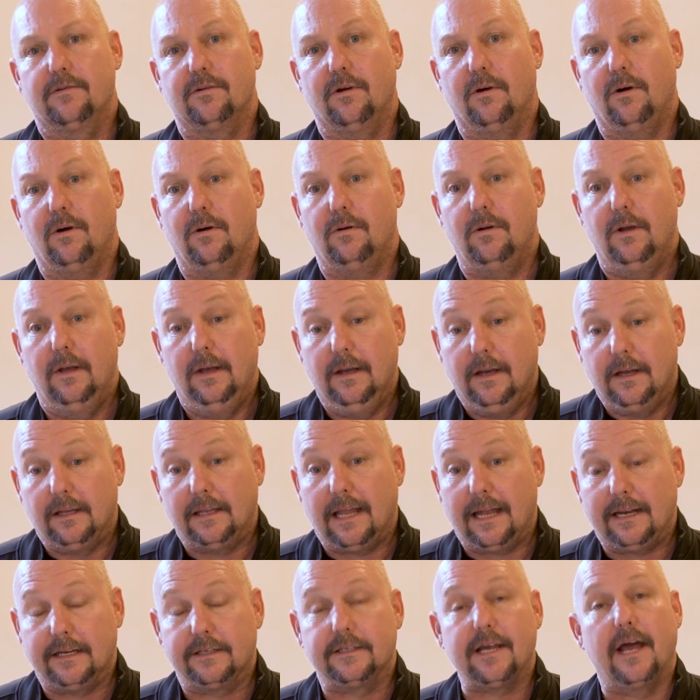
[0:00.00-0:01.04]
So
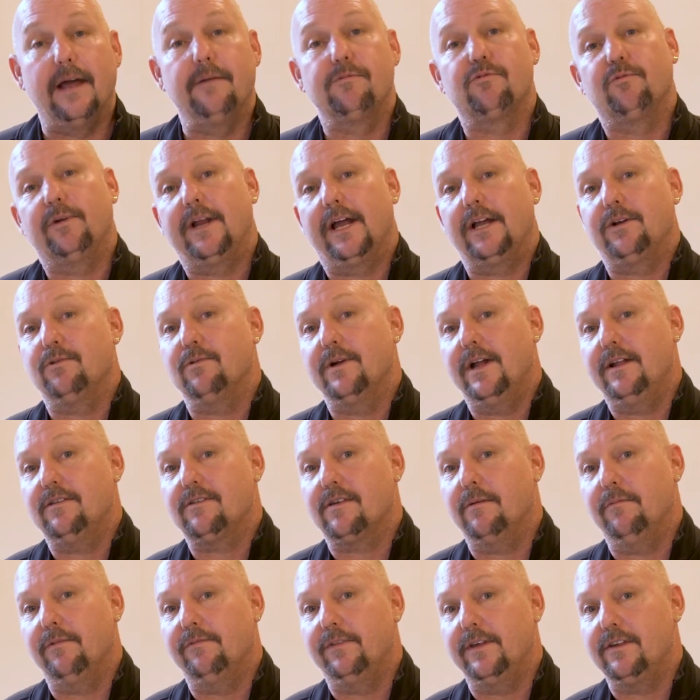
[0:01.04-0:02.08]
a lot of times when I create
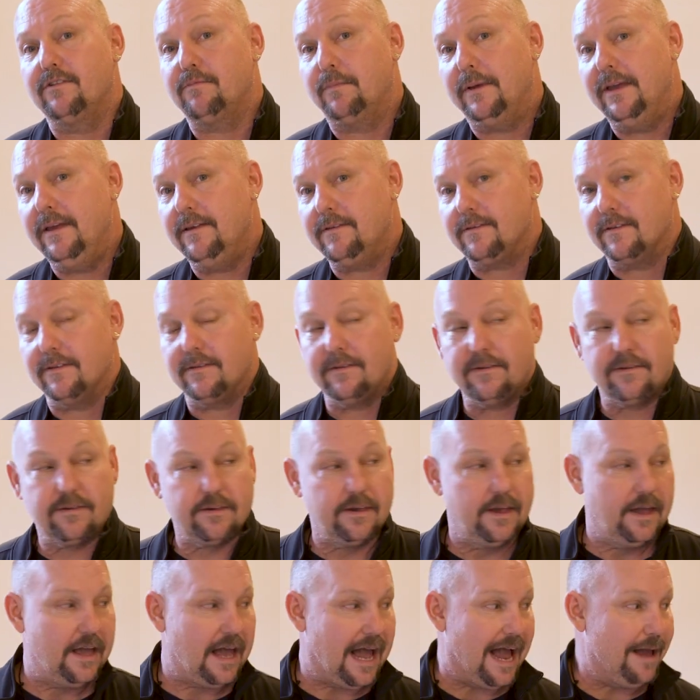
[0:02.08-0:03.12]
some of these
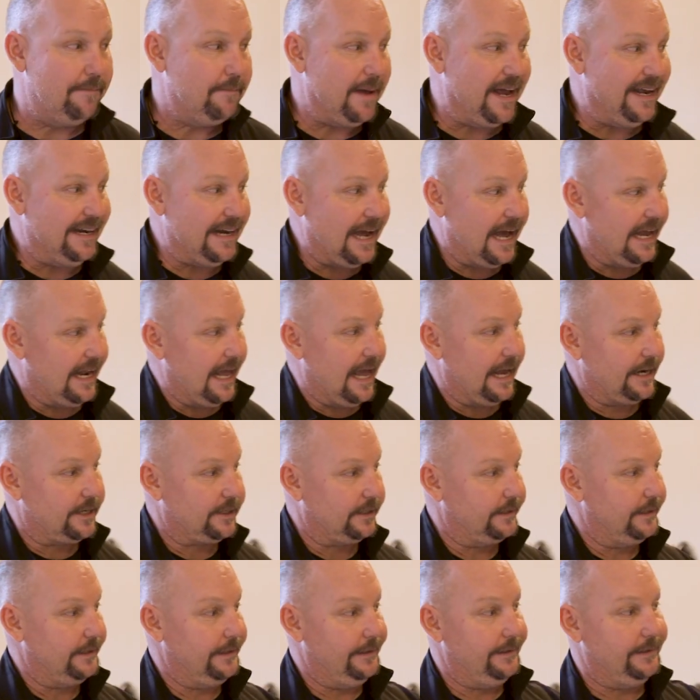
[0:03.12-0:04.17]
pieces, I may not
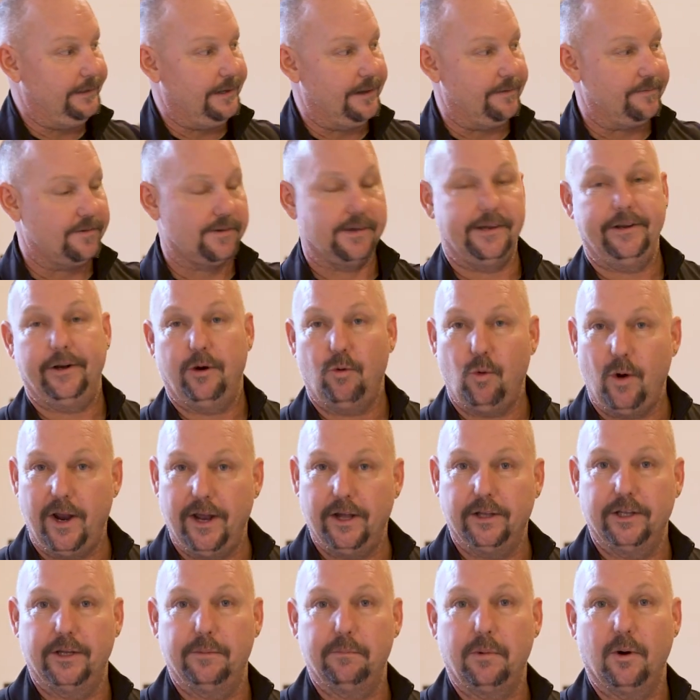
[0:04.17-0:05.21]
actually have seen a
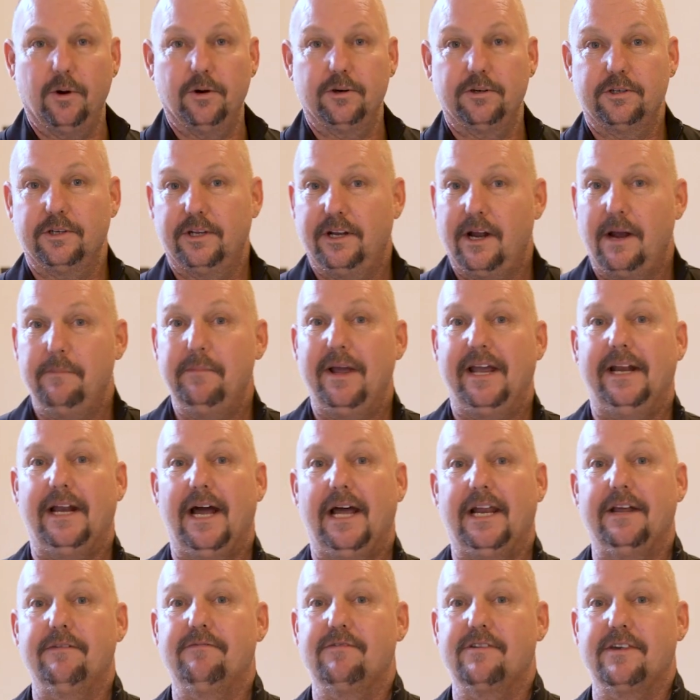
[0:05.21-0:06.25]
whale in person. I may
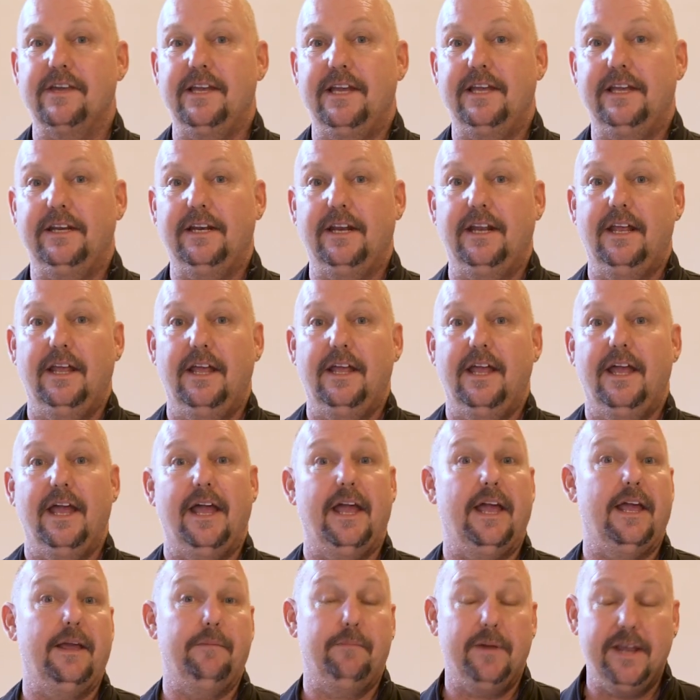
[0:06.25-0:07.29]
not have seen
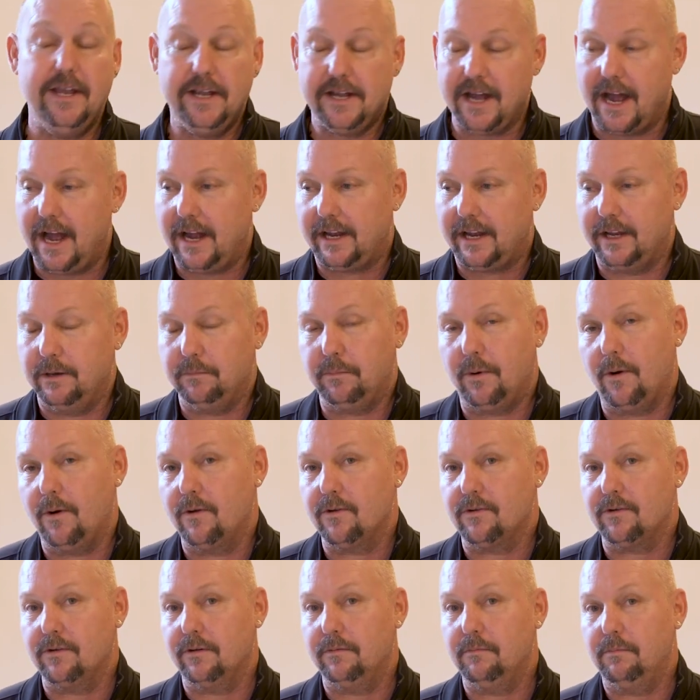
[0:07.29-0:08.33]
a peacock in
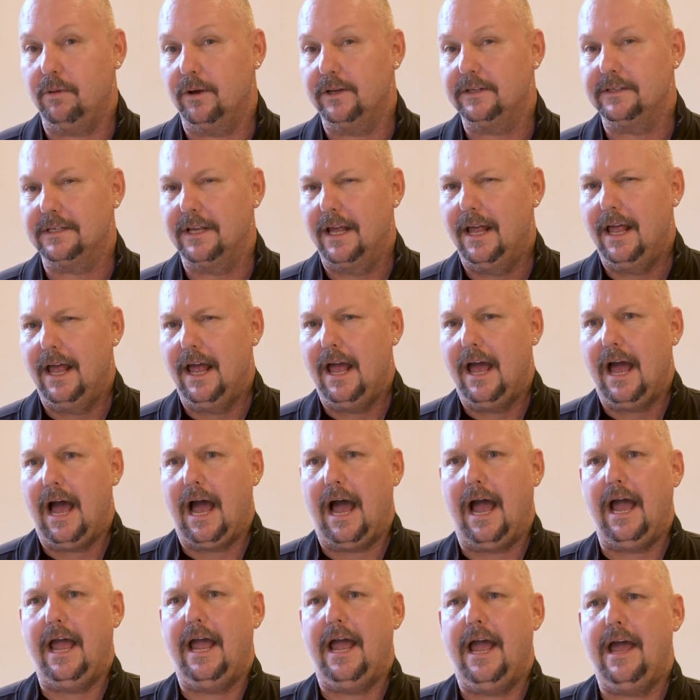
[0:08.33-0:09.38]
person, but
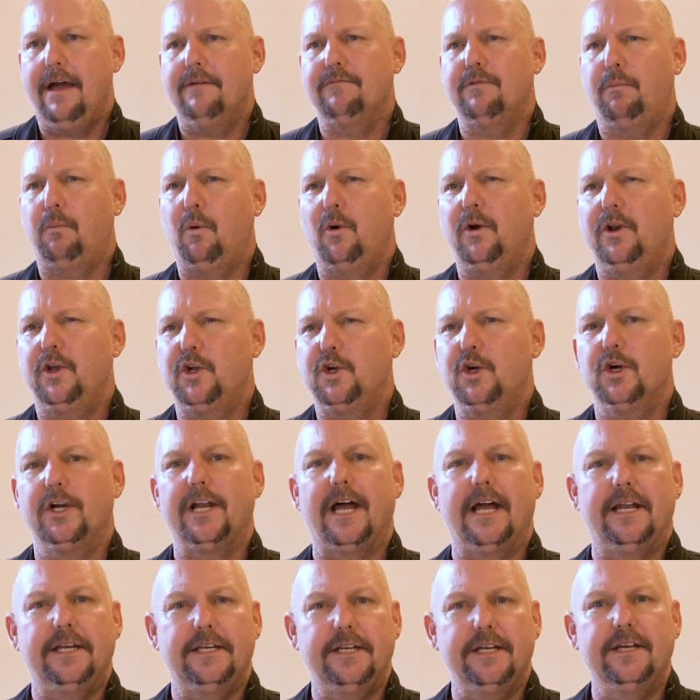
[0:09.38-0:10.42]
I have a pretty good
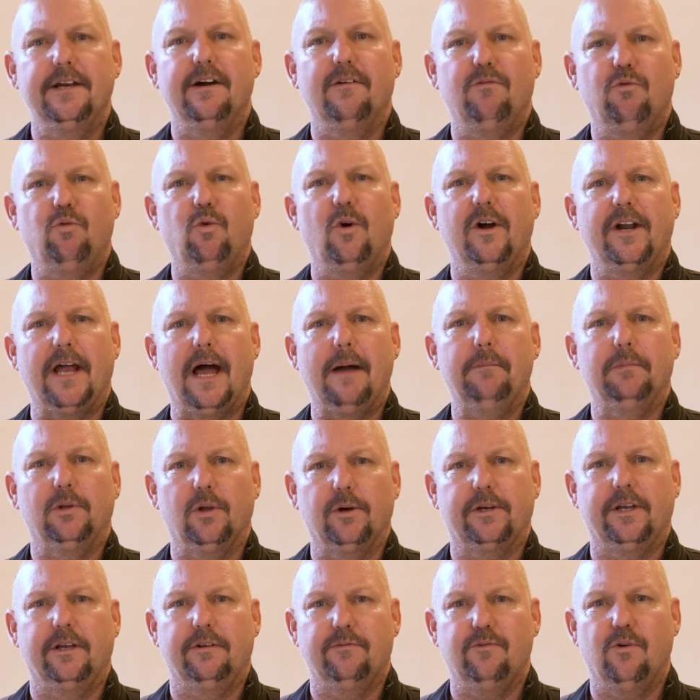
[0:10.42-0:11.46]
idea of what I'm
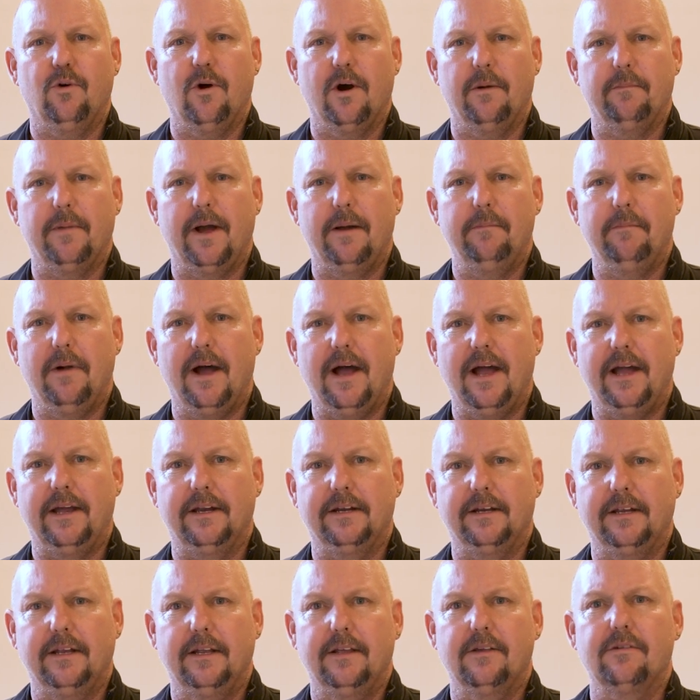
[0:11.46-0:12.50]
looking for in my
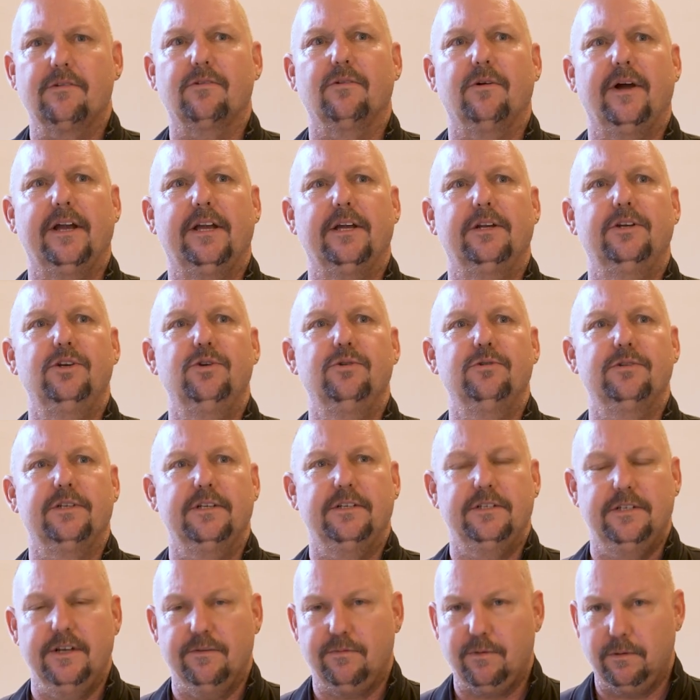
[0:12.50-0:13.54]
mind. So I can use
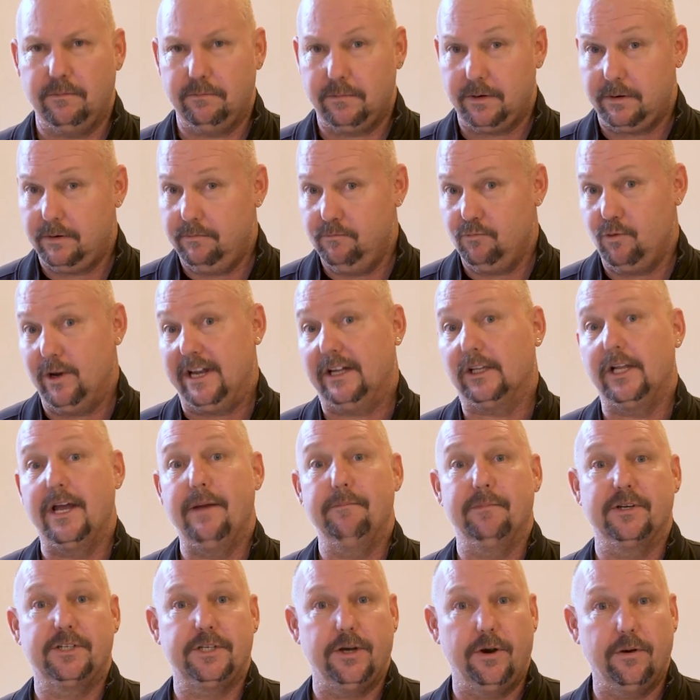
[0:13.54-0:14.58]
these different
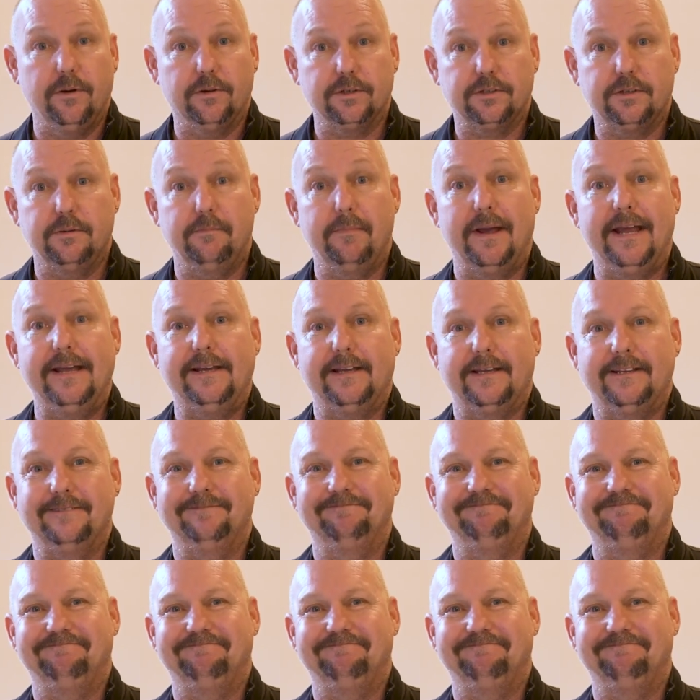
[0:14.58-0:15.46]
reclaimed materials to make it.